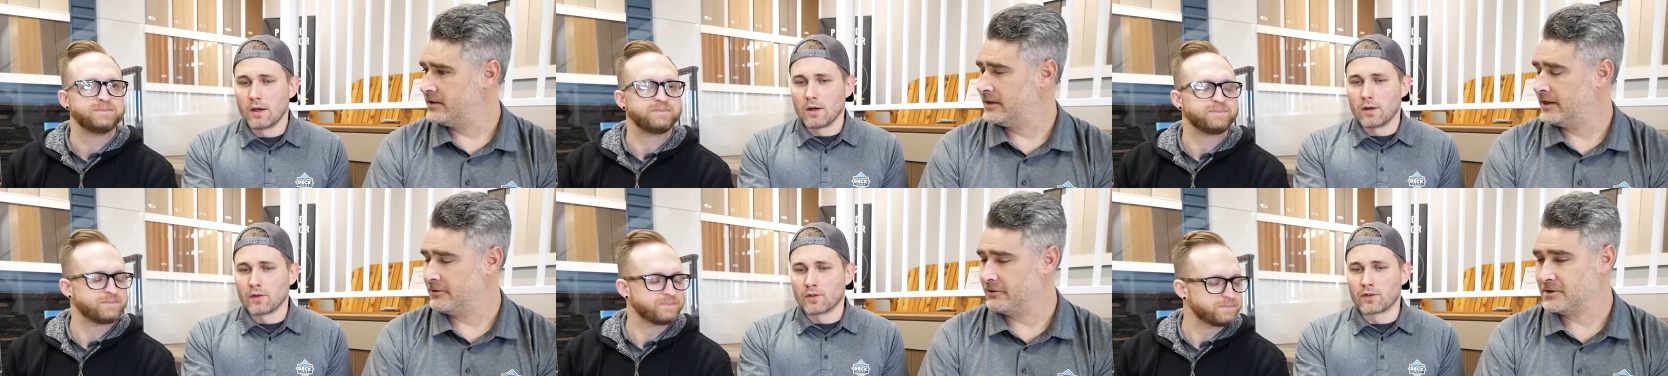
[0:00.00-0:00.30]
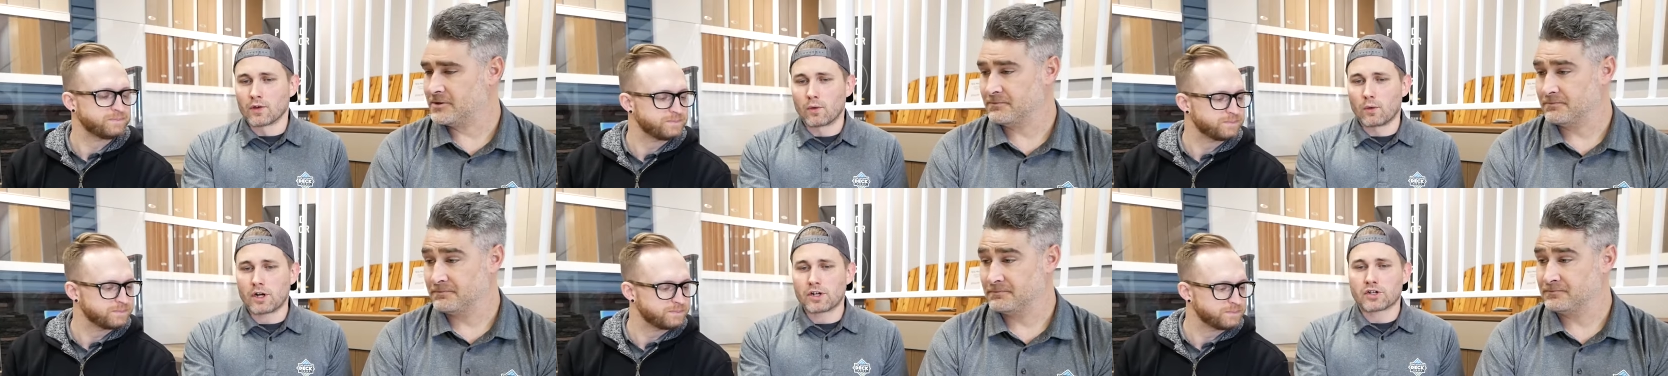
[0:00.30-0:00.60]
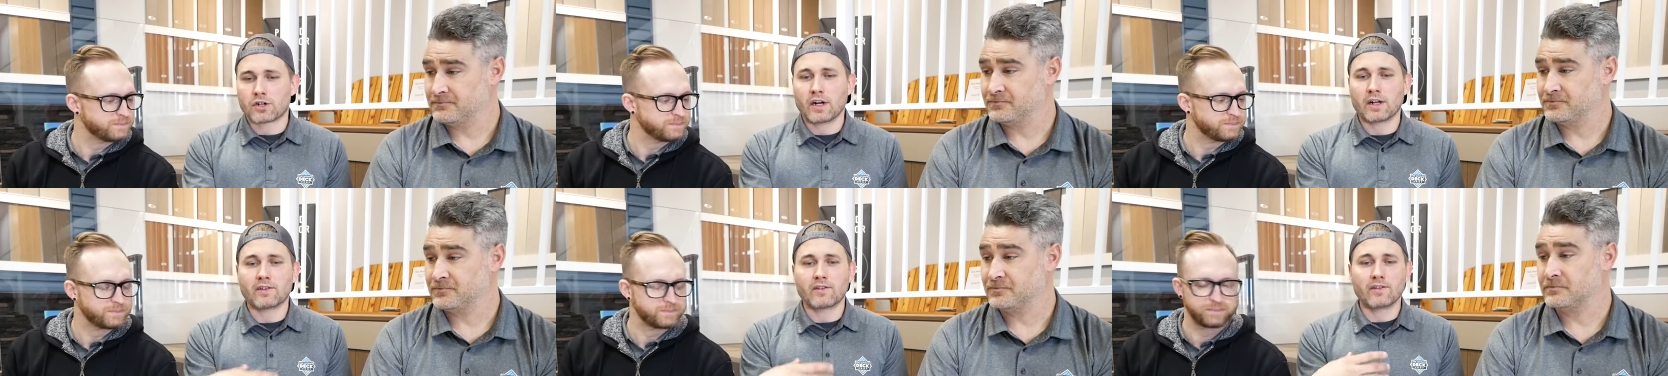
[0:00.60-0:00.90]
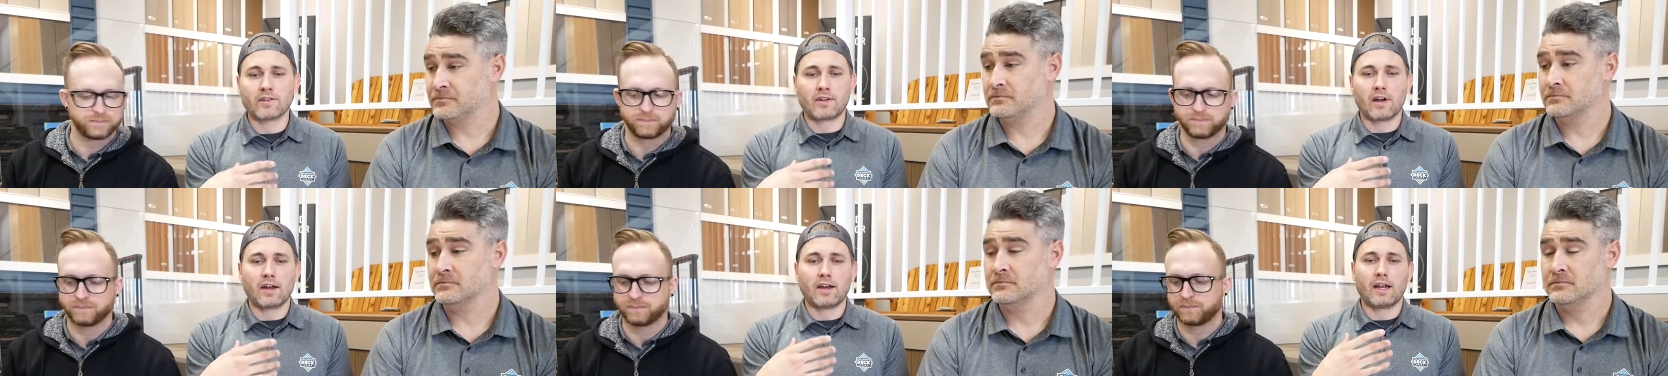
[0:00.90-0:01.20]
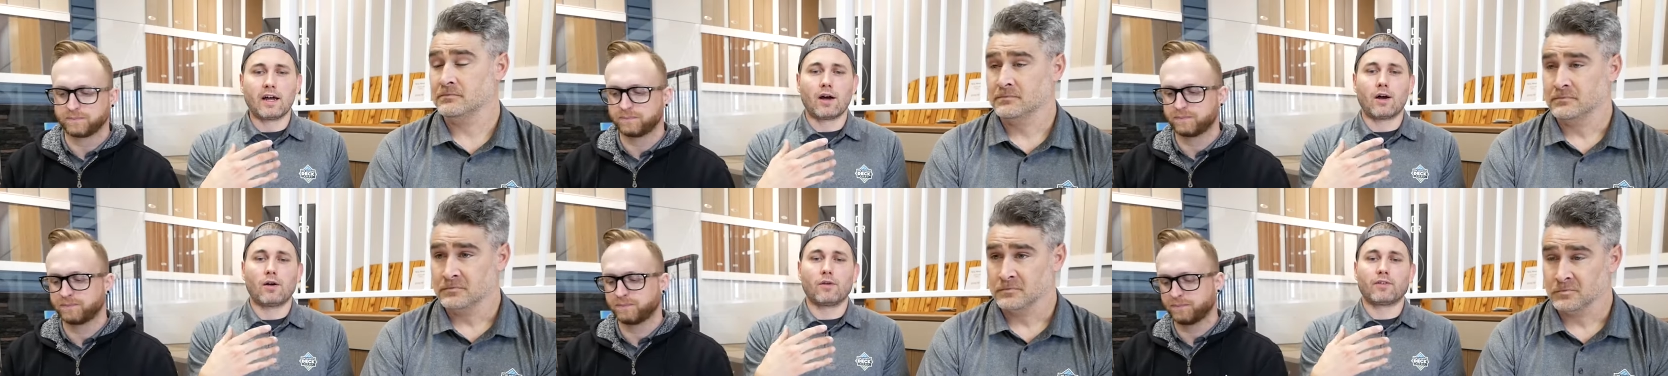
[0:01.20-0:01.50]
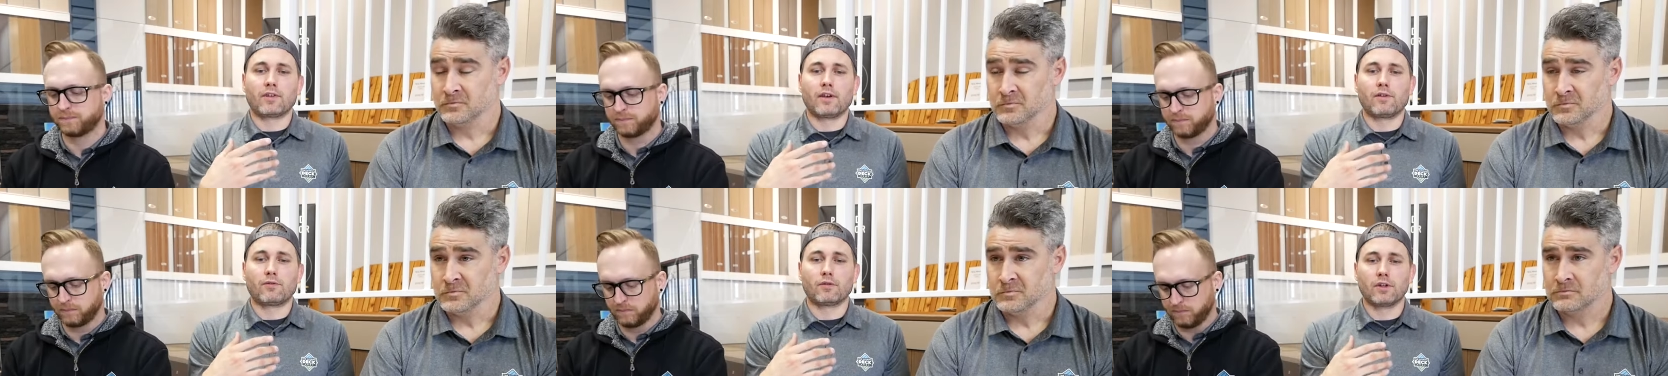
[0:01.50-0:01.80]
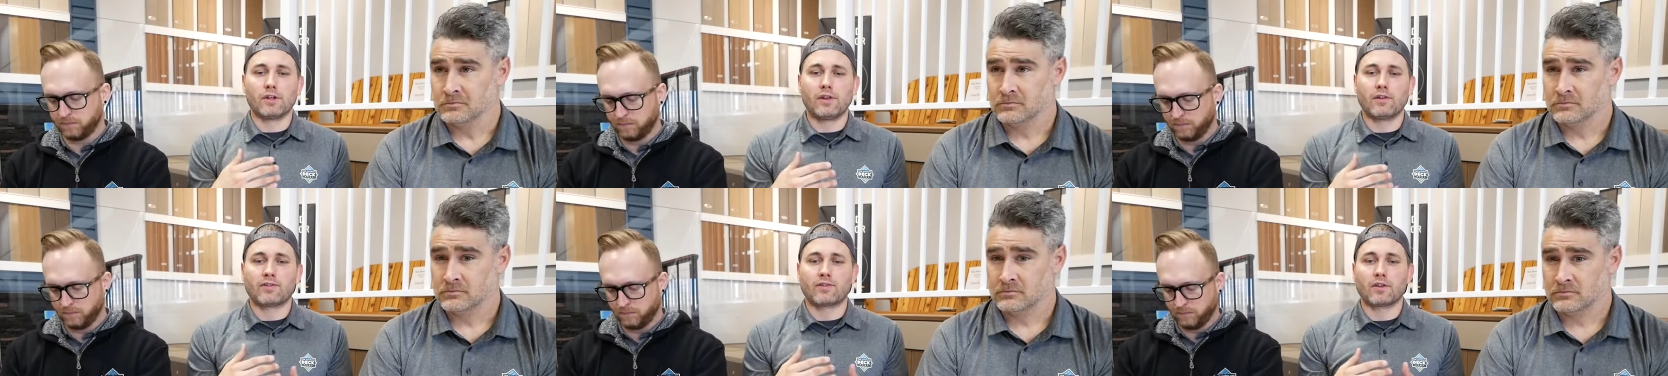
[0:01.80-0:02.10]
Speaker 1: Anyway. So what Trex has done now is they've
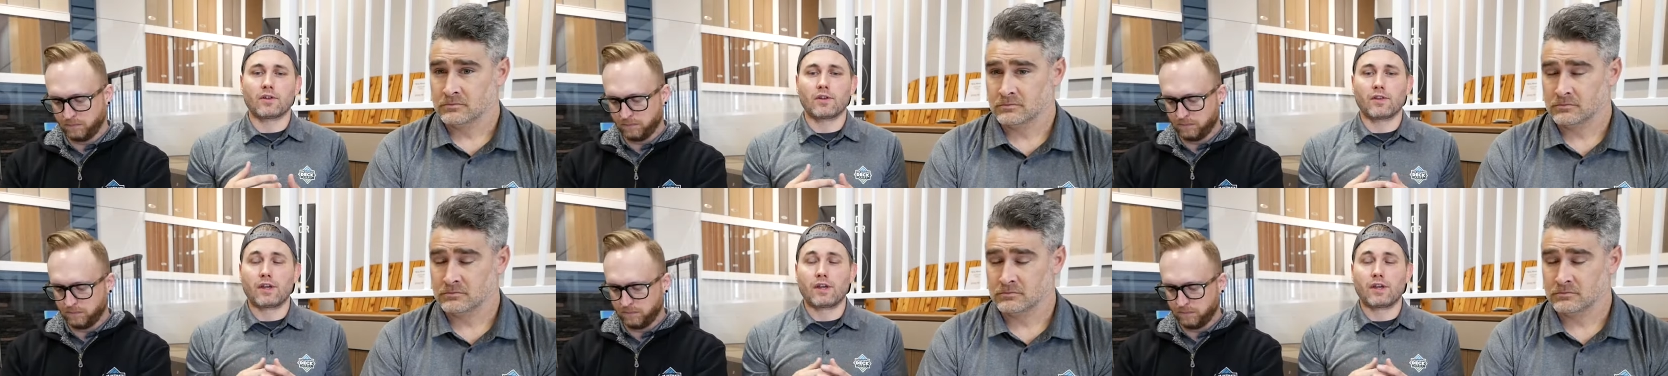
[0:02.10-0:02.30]
released